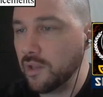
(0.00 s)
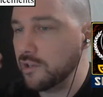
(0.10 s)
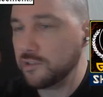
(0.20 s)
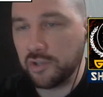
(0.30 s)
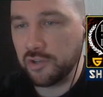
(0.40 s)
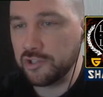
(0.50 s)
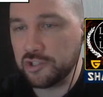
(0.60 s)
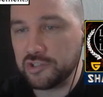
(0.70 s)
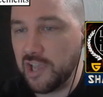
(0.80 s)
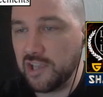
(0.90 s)
So you can
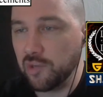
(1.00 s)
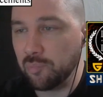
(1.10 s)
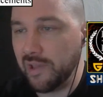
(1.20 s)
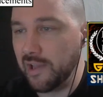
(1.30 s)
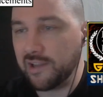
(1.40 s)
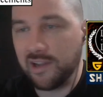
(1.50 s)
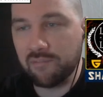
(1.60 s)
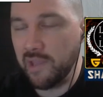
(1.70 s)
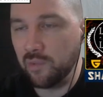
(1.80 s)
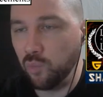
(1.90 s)
just take your pick. I've
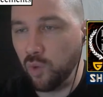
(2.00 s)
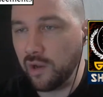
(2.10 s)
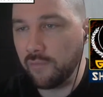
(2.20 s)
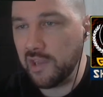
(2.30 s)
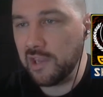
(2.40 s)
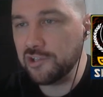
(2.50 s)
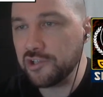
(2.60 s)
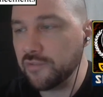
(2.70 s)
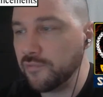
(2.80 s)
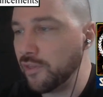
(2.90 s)
made one of
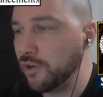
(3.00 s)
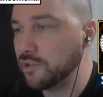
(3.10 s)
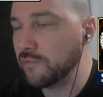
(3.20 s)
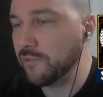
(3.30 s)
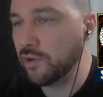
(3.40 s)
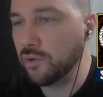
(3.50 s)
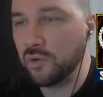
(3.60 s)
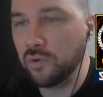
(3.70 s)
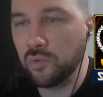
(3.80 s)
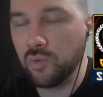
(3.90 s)
each for those of you
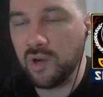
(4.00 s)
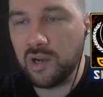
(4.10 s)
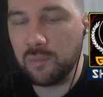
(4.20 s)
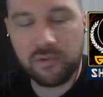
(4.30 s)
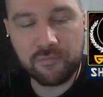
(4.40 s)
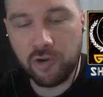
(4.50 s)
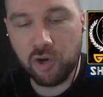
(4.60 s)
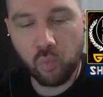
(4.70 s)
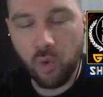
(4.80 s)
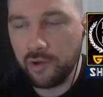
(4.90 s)
who
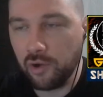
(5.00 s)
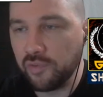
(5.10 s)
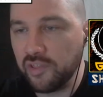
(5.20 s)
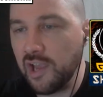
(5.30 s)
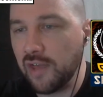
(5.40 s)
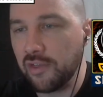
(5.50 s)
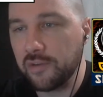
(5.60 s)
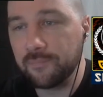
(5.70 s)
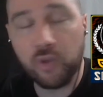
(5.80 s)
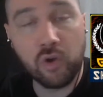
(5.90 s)
prefer one over the
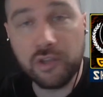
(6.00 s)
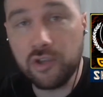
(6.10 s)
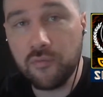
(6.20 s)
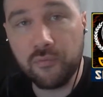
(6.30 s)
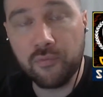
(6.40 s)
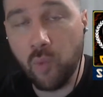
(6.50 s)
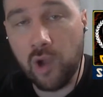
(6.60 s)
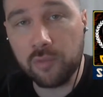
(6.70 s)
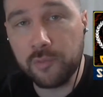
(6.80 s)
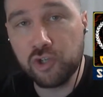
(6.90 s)
other, or you can
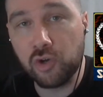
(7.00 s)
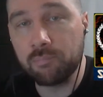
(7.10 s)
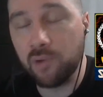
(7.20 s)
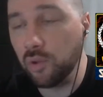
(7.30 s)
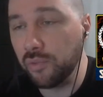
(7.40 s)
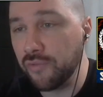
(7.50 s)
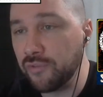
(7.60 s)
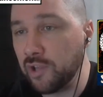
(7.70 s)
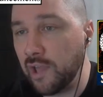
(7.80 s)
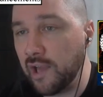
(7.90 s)
welcome to join both if
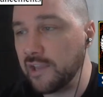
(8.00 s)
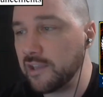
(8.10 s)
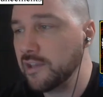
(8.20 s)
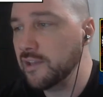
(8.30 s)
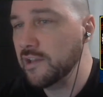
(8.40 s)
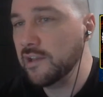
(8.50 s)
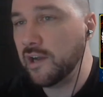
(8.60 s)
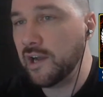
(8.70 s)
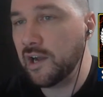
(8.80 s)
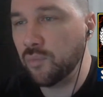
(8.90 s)
you'd like.
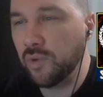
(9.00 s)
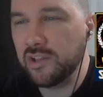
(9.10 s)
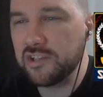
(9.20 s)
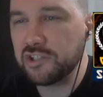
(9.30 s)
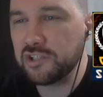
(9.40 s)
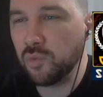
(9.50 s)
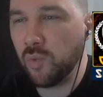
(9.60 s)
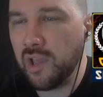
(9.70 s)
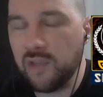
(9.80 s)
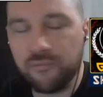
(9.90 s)
Really, it's just a
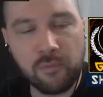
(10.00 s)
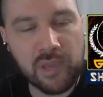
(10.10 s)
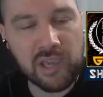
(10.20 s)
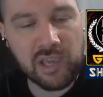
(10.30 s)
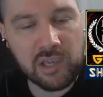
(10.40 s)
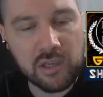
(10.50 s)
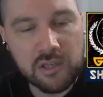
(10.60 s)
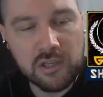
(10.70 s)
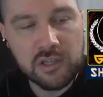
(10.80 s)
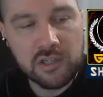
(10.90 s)
way for me
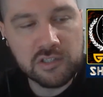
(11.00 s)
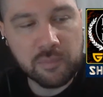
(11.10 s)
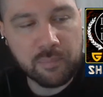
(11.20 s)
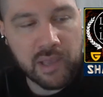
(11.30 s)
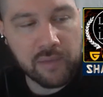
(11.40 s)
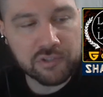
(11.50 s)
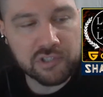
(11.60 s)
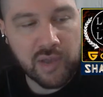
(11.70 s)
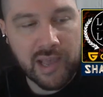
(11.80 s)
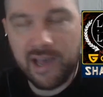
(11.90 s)
to be able
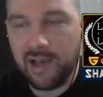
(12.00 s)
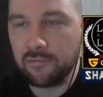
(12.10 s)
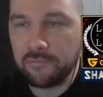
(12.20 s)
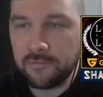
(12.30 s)
to have